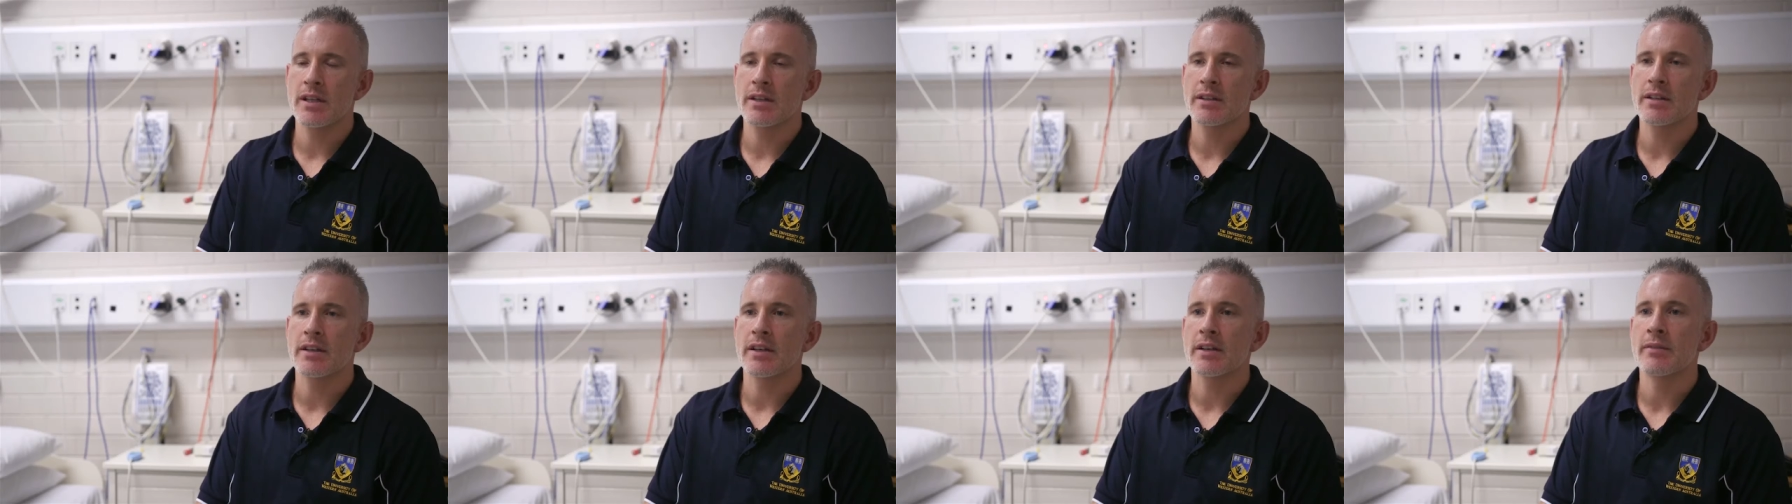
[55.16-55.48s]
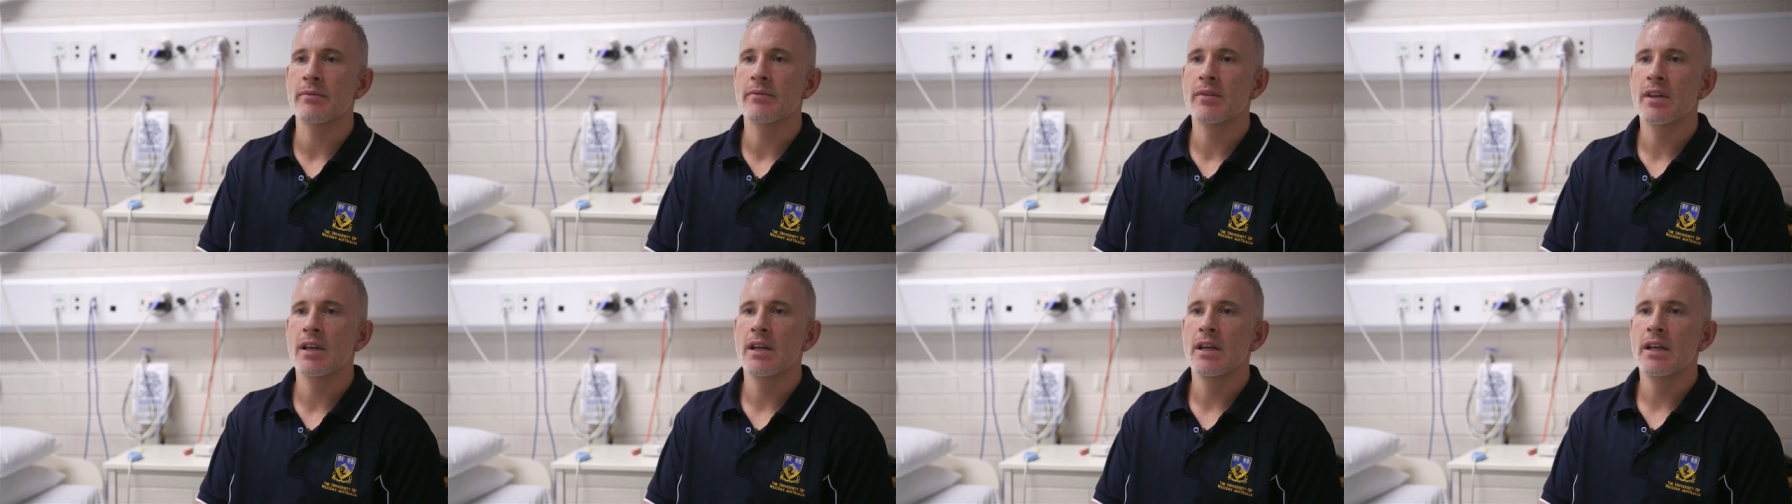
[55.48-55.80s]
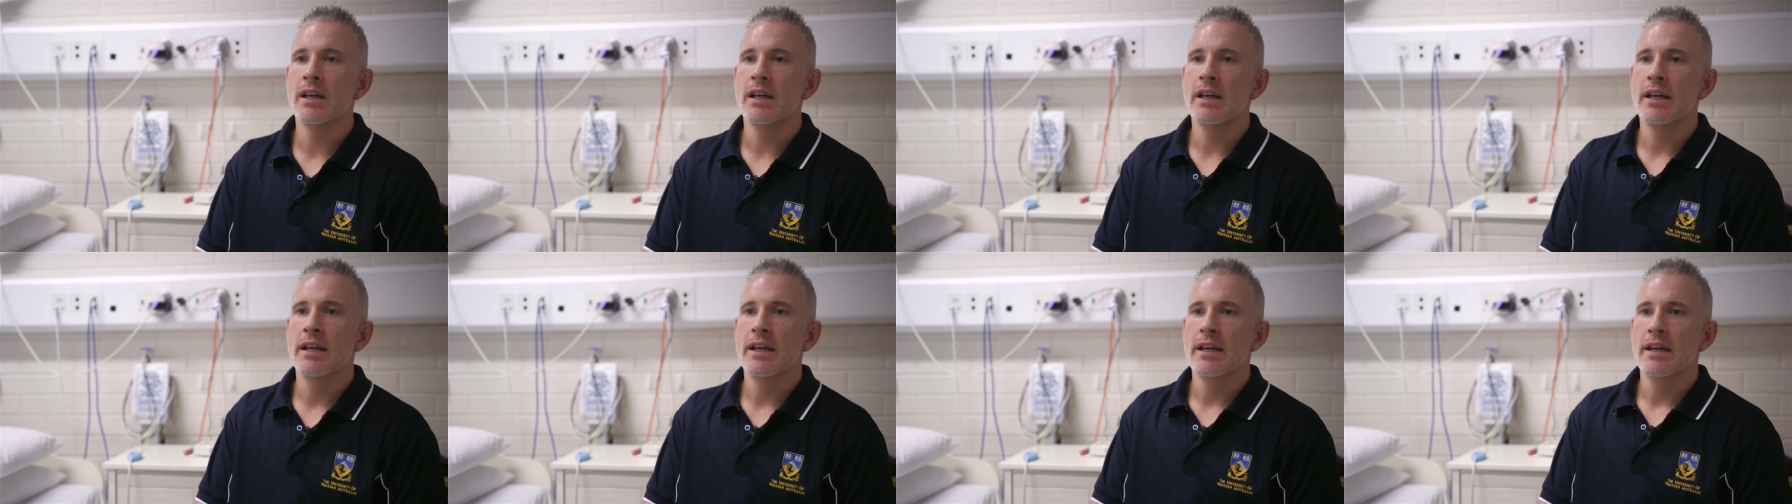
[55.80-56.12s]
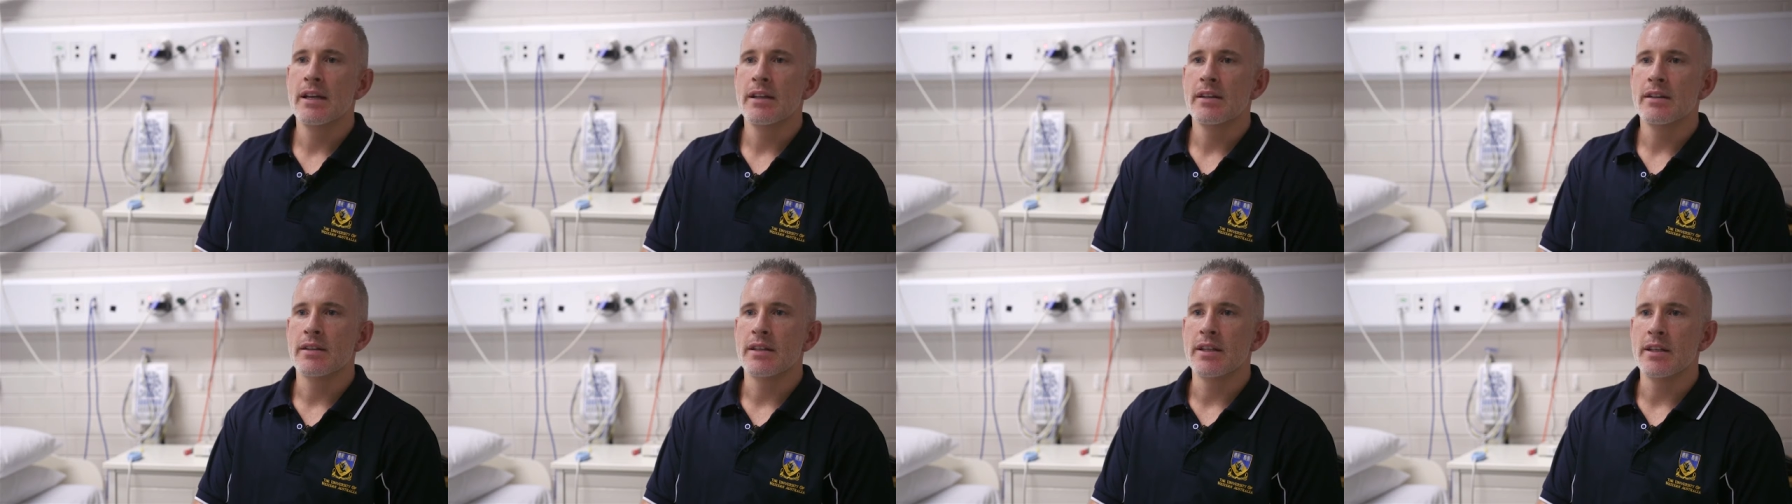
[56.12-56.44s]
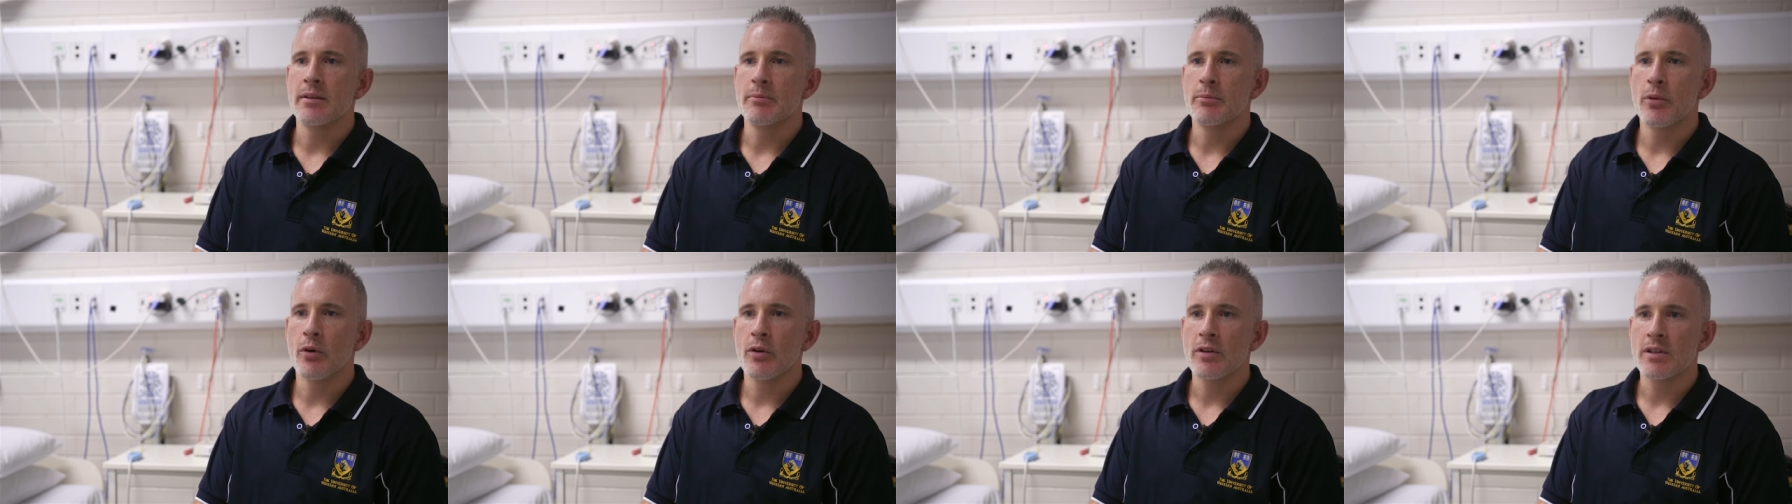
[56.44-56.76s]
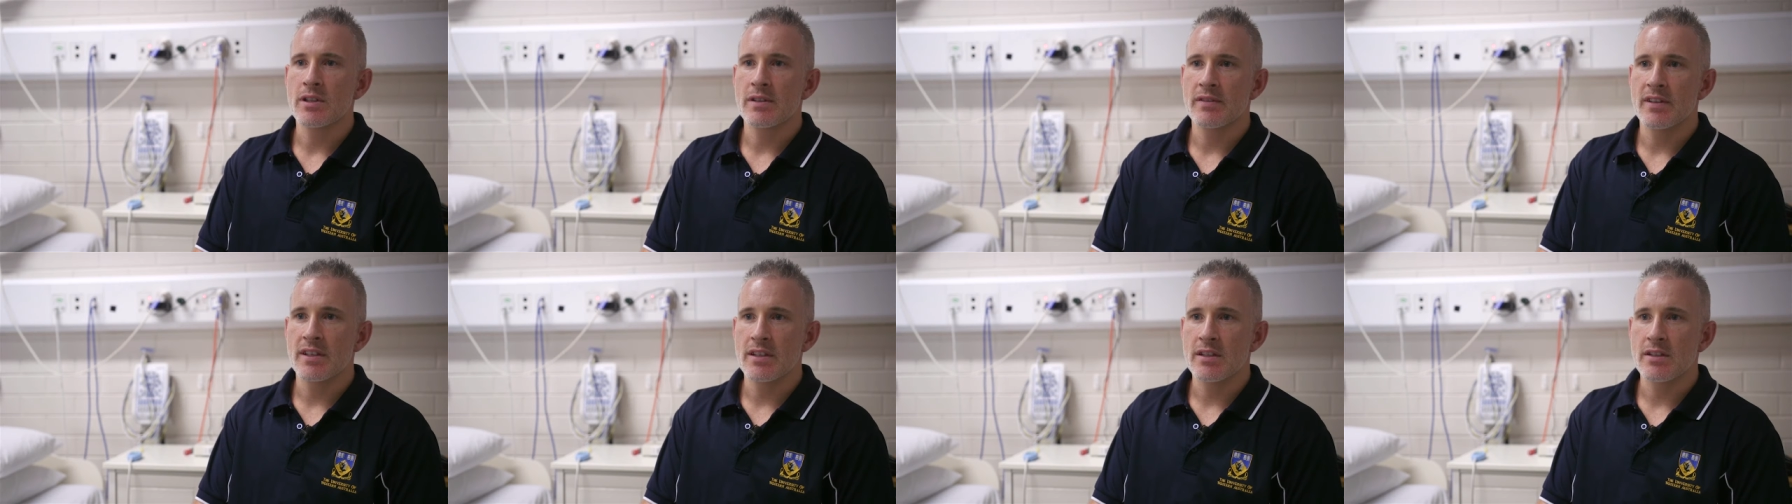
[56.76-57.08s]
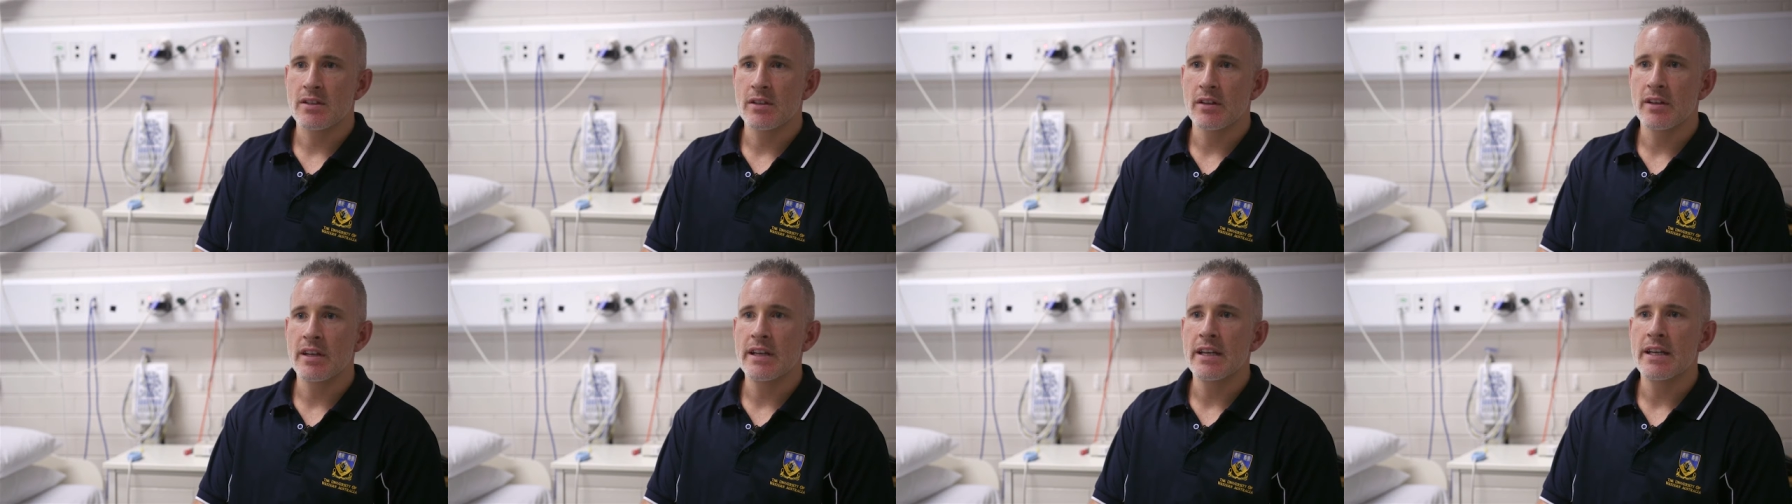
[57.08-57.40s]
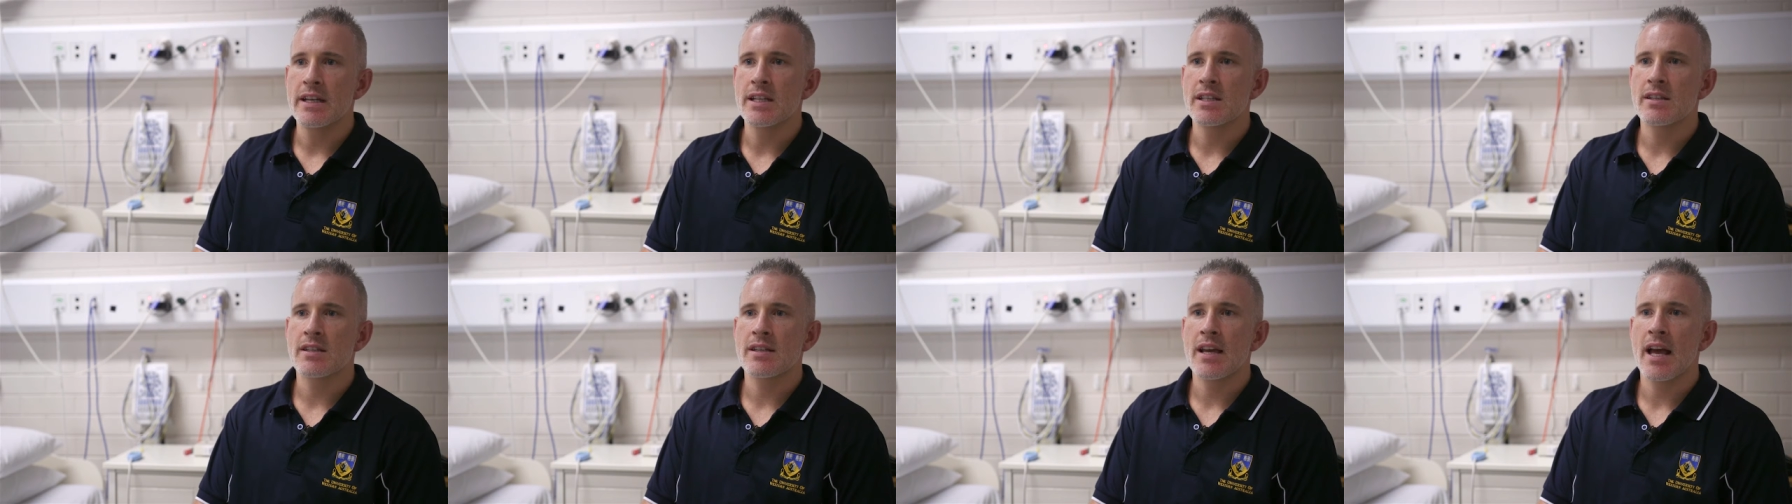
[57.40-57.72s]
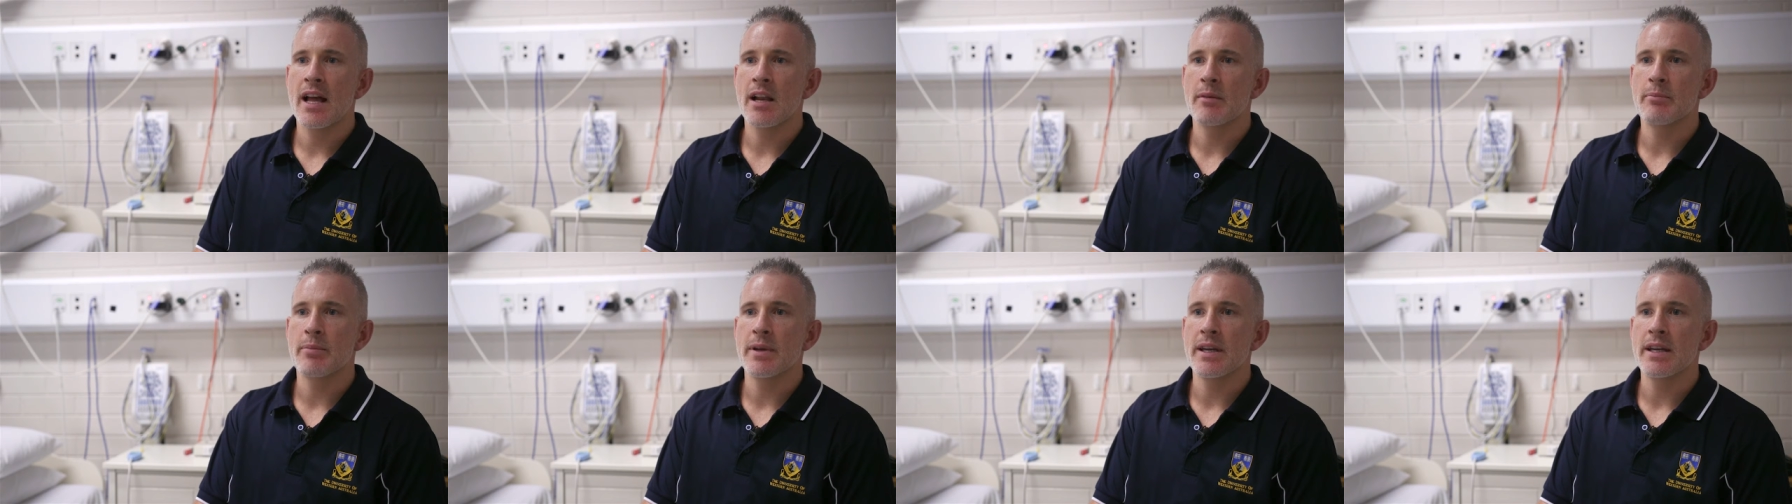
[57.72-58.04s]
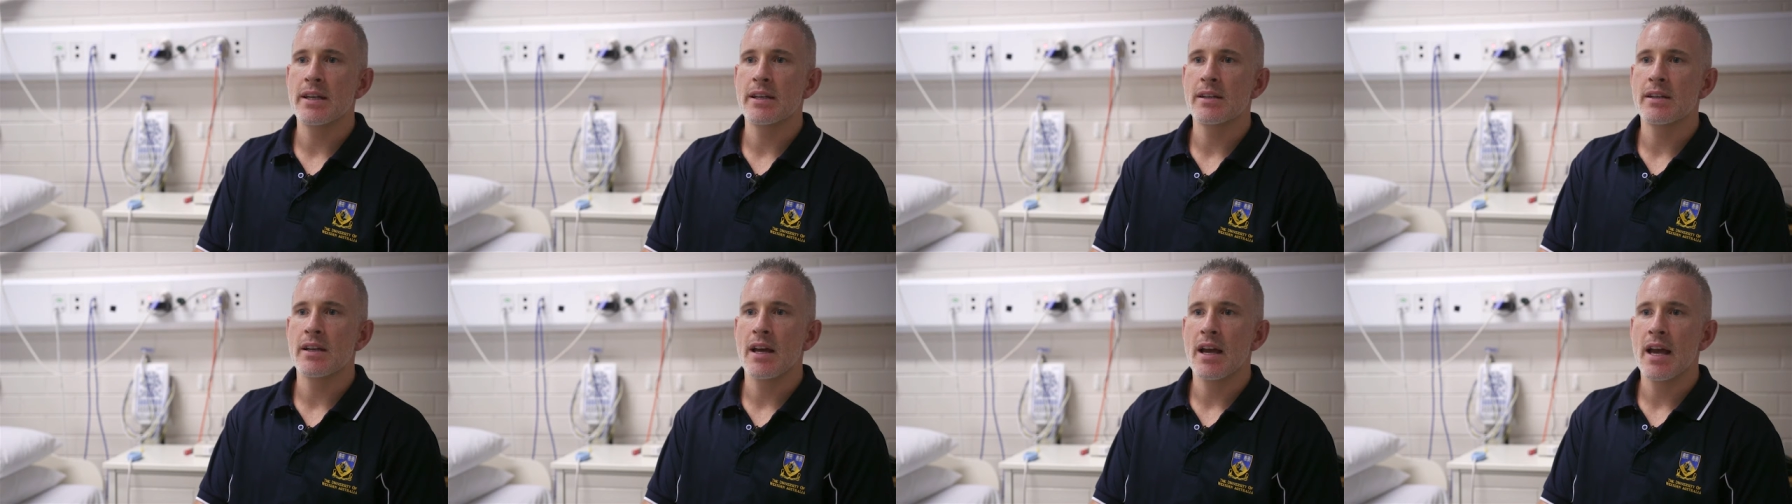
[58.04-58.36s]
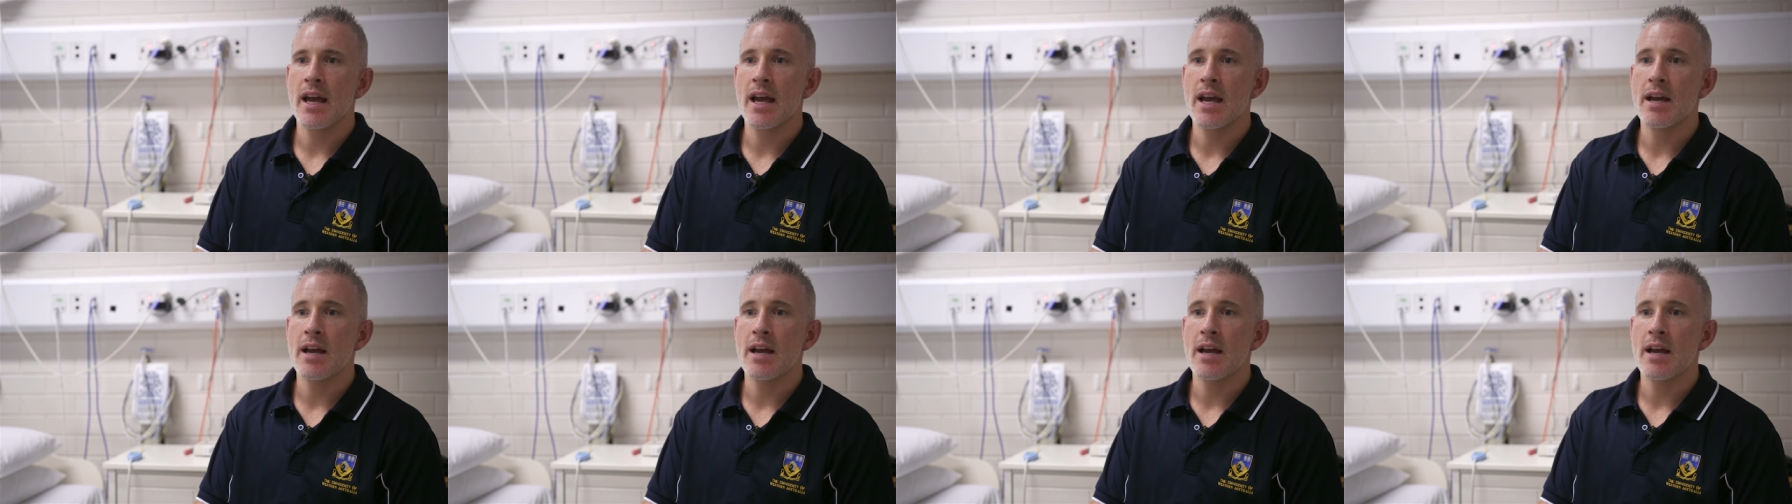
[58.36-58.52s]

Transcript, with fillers: Centre. The importance of this study is helping